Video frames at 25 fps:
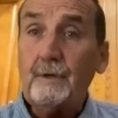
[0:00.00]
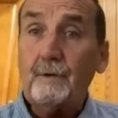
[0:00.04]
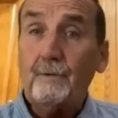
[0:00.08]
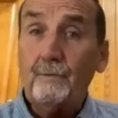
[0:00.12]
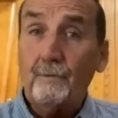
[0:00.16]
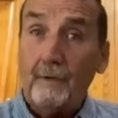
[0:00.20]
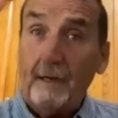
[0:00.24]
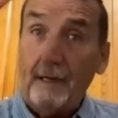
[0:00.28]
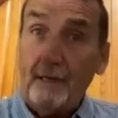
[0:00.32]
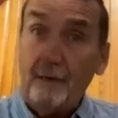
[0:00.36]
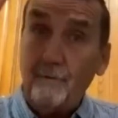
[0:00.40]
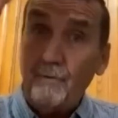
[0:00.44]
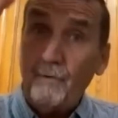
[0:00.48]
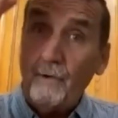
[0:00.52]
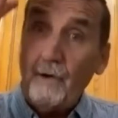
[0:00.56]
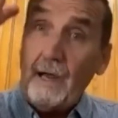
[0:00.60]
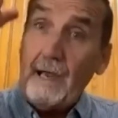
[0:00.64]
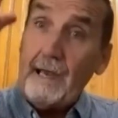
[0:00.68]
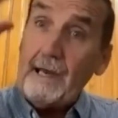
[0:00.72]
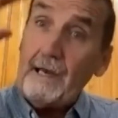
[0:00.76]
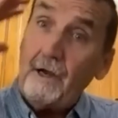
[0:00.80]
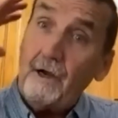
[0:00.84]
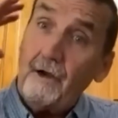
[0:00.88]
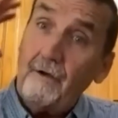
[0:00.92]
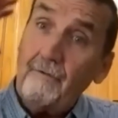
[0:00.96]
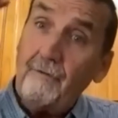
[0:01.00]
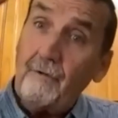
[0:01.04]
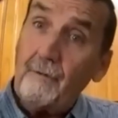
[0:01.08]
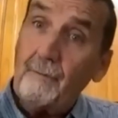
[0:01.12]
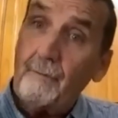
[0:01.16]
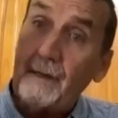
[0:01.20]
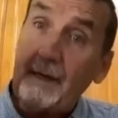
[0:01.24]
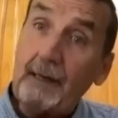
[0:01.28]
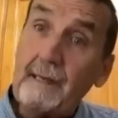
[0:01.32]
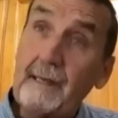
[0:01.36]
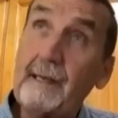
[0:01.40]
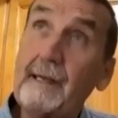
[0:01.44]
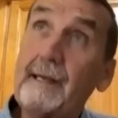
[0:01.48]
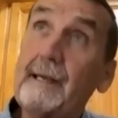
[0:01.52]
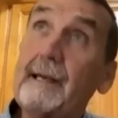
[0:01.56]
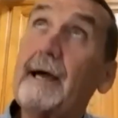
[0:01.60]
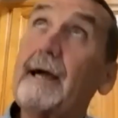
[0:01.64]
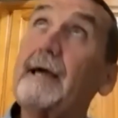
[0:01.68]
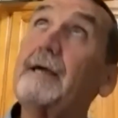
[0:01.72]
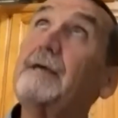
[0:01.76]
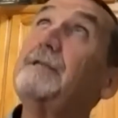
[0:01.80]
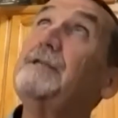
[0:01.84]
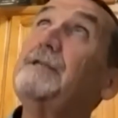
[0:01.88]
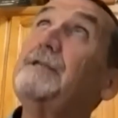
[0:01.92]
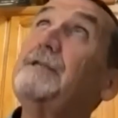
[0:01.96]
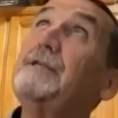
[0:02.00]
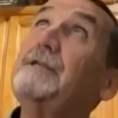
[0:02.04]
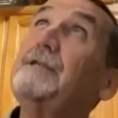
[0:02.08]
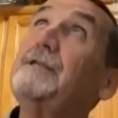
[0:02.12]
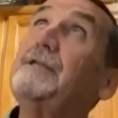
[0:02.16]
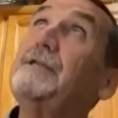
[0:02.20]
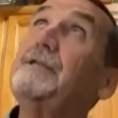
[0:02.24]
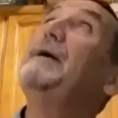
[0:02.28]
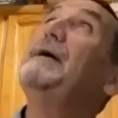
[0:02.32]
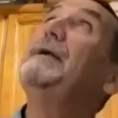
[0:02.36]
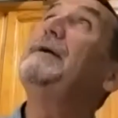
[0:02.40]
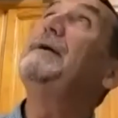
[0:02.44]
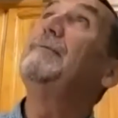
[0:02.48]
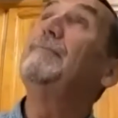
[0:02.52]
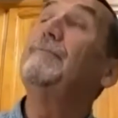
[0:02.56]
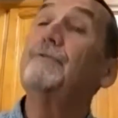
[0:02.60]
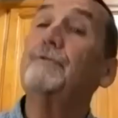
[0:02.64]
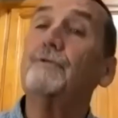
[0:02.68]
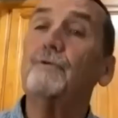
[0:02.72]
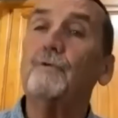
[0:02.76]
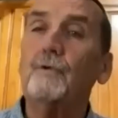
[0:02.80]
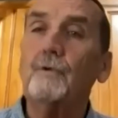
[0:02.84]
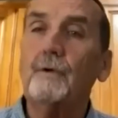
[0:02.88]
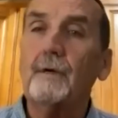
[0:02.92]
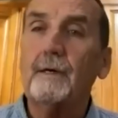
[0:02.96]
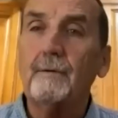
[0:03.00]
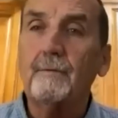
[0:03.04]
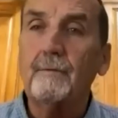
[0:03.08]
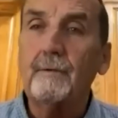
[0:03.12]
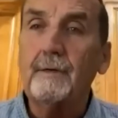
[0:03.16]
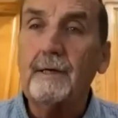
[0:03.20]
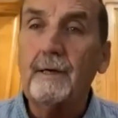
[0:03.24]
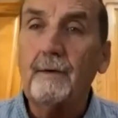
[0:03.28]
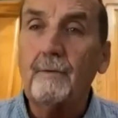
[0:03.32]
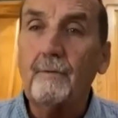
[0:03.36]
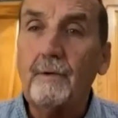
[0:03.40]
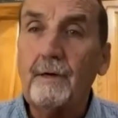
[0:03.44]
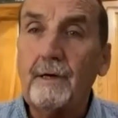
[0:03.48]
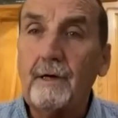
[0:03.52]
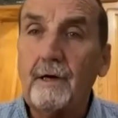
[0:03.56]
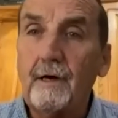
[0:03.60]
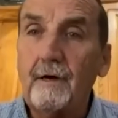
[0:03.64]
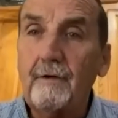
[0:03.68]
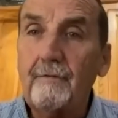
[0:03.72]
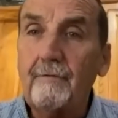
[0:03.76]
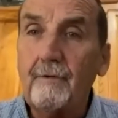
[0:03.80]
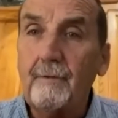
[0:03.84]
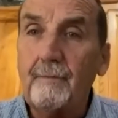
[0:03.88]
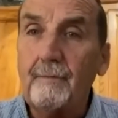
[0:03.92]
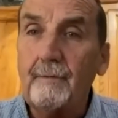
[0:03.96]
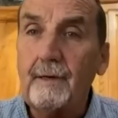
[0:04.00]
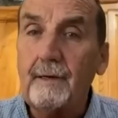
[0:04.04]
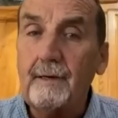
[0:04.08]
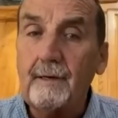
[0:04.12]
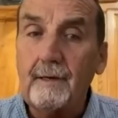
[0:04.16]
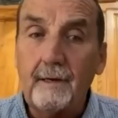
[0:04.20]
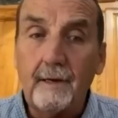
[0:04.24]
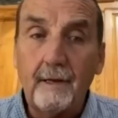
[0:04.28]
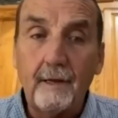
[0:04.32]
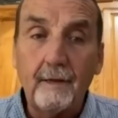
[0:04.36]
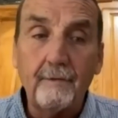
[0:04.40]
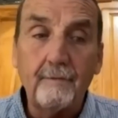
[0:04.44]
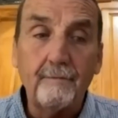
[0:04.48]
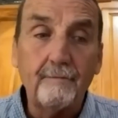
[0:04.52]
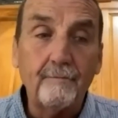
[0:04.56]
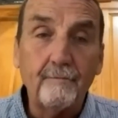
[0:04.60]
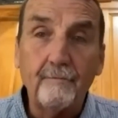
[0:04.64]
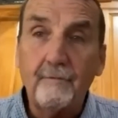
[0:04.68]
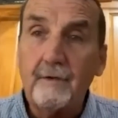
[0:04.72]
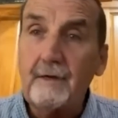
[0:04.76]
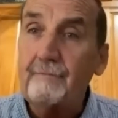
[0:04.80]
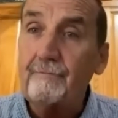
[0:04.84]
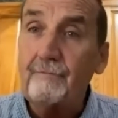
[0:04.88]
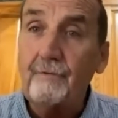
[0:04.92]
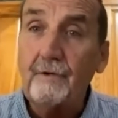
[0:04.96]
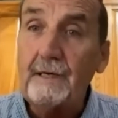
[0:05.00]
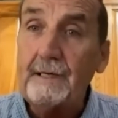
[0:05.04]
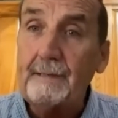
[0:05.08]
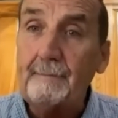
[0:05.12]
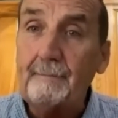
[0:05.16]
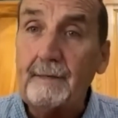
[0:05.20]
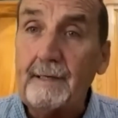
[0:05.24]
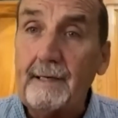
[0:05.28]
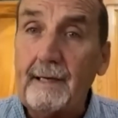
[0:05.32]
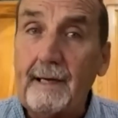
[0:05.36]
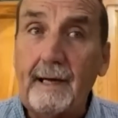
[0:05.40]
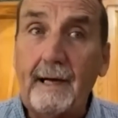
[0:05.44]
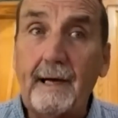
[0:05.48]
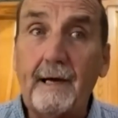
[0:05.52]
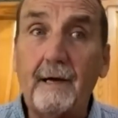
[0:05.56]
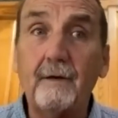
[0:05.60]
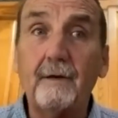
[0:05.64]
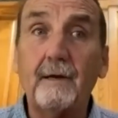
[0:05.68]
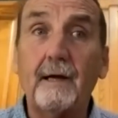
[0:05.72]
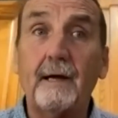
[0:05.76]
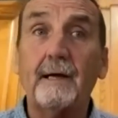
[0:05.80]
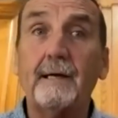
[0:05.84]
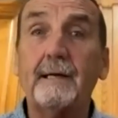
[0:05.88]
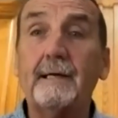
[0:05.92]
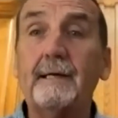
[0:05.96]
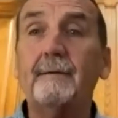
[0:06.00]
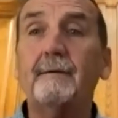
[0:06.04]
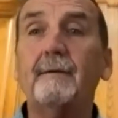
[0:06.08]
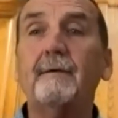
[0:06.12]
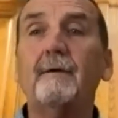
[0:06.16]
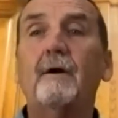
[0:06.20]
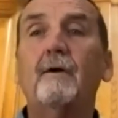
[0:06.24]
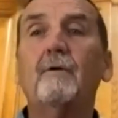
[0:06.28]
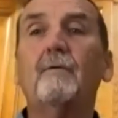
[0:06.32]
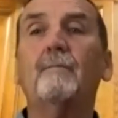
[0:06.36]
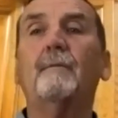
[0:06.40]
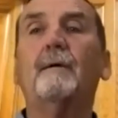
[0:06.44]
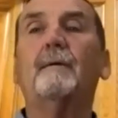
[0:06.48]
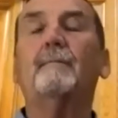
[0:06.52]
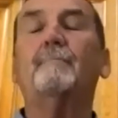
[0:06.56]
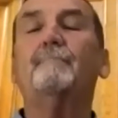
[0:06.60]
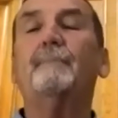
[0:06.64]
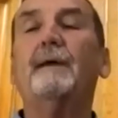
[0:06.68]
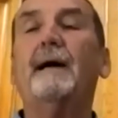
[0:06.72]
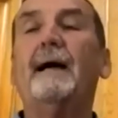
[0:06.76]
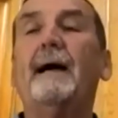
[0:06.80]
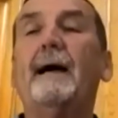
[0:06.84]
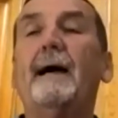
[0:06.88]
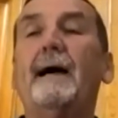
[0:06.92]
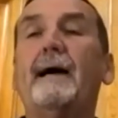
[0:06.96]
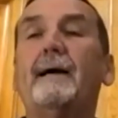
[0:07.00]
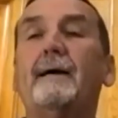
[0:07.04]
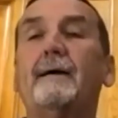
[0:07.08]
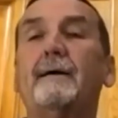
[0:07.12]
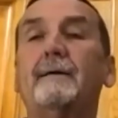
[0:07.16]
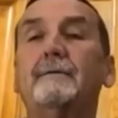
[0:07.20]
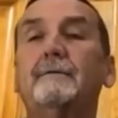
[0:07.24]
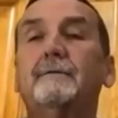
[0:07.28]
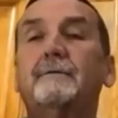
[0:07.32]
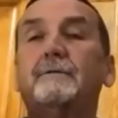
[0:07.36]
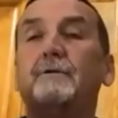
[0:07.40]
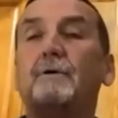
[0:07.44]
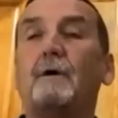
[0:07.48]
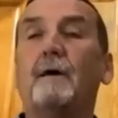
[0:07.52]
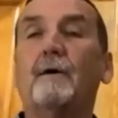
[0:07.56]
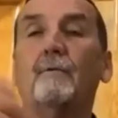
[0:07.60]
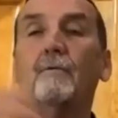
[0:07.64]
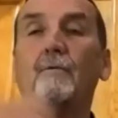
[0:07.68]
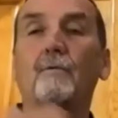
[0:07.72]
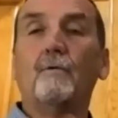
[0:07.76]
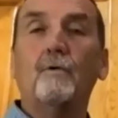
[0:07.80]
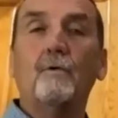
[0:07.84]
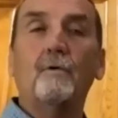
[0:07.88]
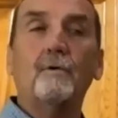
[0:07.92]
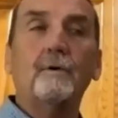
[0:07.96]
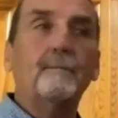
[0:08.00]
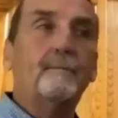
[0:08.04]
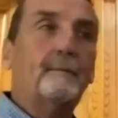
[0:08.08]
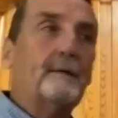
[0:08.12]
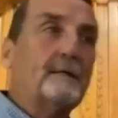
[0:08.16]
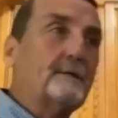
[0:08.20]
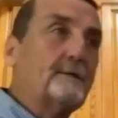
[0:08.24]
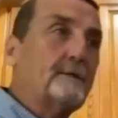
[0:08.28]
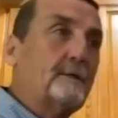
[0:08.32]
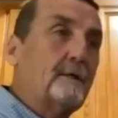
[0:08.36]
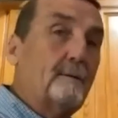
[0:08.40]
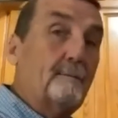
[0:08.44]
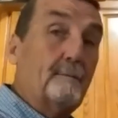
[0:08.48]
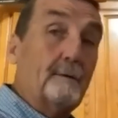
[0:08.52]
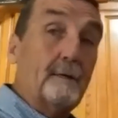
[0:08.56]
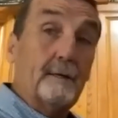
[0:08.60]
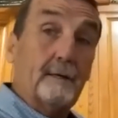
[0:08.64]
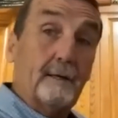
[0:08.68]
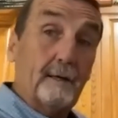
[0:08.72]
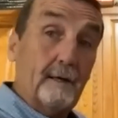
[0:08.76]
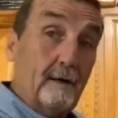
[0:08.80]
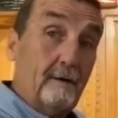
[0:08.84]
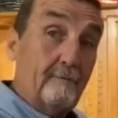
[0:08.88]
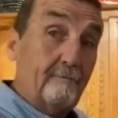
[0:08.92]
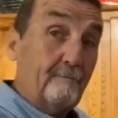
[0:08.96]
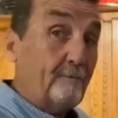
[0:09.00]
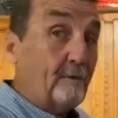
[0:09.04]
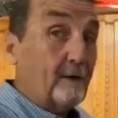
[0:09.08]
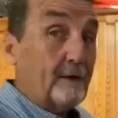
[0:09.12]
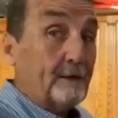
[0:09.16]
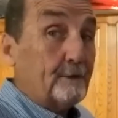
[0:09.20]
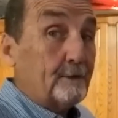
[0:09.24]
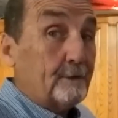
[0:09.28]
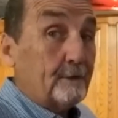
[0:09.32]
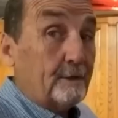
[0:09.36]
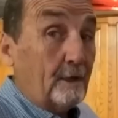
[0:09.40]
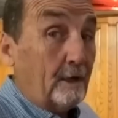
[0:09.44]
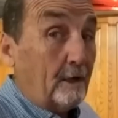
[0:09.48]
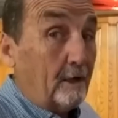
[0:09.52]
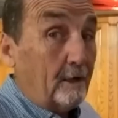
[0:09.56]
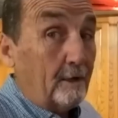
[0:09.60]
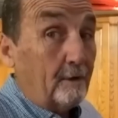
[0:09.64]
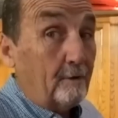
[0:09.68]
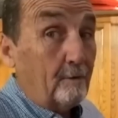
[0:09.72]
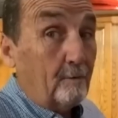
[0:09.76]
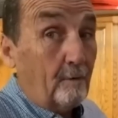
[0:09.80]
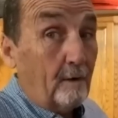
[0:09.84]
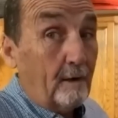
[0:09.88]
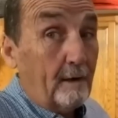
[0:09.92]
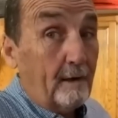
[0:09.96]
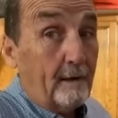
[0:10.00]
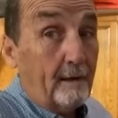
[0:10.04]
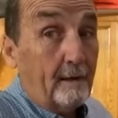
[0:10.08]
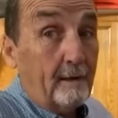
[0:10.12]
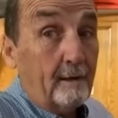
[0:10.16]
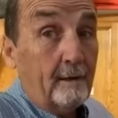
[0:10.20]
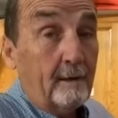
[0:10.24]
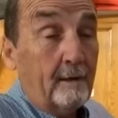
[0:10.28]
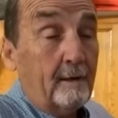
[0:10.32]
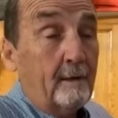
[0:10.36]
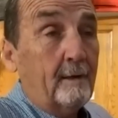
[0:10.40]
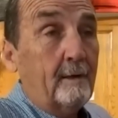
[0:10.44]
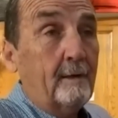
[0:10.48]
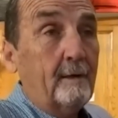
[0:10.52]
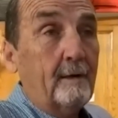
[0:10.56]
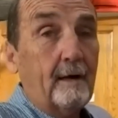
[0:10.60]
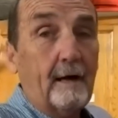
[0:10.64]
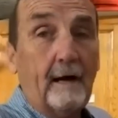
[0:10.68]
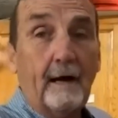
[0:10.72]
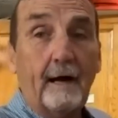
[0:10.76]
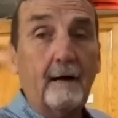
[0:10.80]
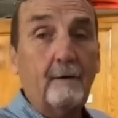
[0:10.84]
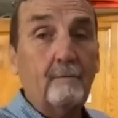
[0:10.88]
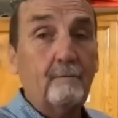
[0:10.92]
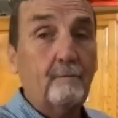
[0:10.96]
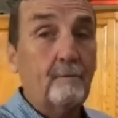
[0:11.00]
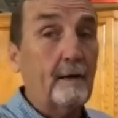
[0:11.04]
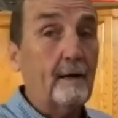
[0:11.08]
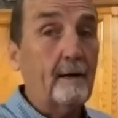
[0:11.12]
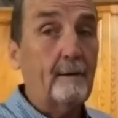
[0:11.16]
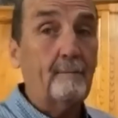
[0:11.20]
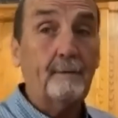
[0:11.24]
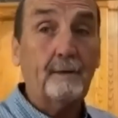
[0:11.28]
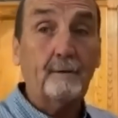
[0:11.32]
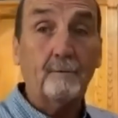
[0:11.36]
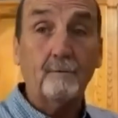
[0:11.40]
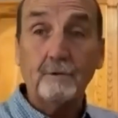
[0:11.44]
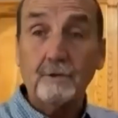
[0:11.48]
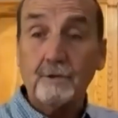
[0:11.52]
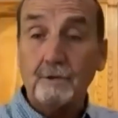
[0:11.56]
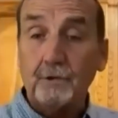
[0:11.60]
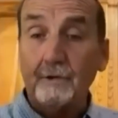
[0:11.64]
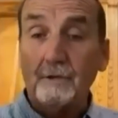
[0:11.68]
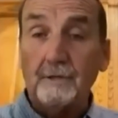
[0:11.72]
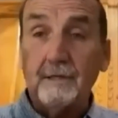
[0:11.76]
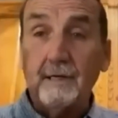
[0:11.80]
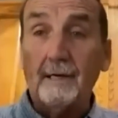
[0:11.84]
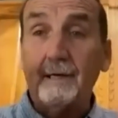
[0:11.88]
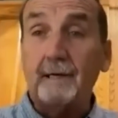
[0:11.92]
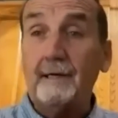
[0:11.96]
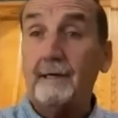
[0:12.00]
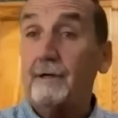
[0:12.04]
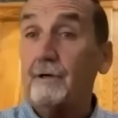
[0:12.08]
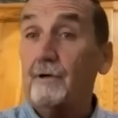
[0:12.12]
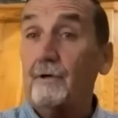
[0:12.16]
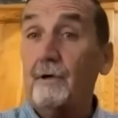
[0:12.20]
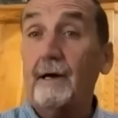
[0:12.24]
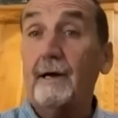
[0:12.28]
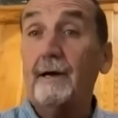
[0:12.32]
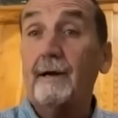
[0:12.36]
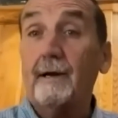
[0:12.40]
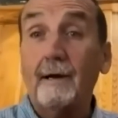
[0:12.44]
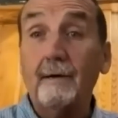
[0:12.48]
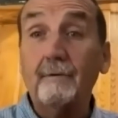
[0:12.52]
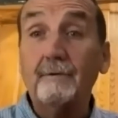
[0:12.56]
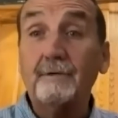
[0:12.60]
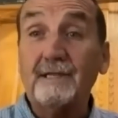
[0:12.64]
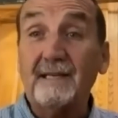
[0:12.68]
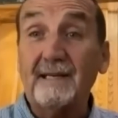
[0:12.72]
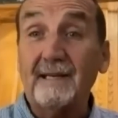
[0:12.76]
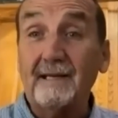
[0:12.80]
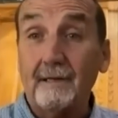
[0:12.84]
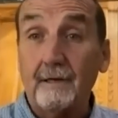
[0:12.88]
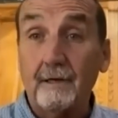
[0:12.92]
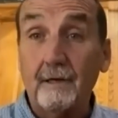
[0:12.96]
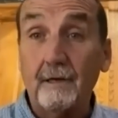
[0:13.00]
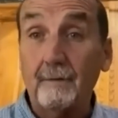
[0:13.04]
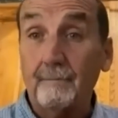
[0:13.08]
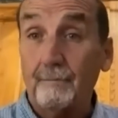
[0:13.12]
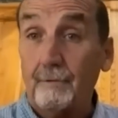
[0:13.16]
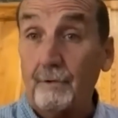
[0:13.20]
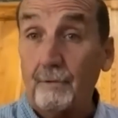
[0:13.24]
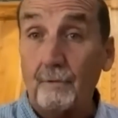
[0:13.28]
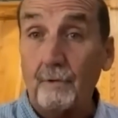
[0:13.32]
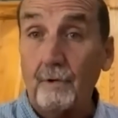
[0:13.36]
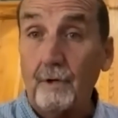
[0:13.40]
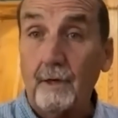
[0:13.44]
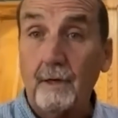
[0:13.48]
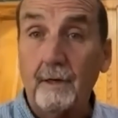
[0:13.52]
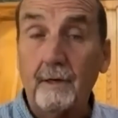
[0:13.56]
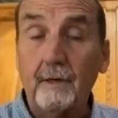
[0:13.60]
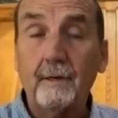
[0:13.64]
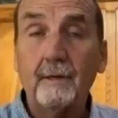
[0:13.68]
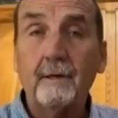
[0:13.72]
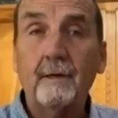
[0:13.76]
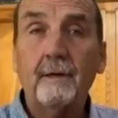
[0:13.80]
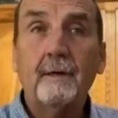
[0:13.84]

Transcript: ran right over me and I could see right up through it when it went over me. I, it freaked me out. I hit on my back, so I rolled to my stomach. Now I'm facing the other way. I, I mean, as soon as I hit the ground, I was getting up to run.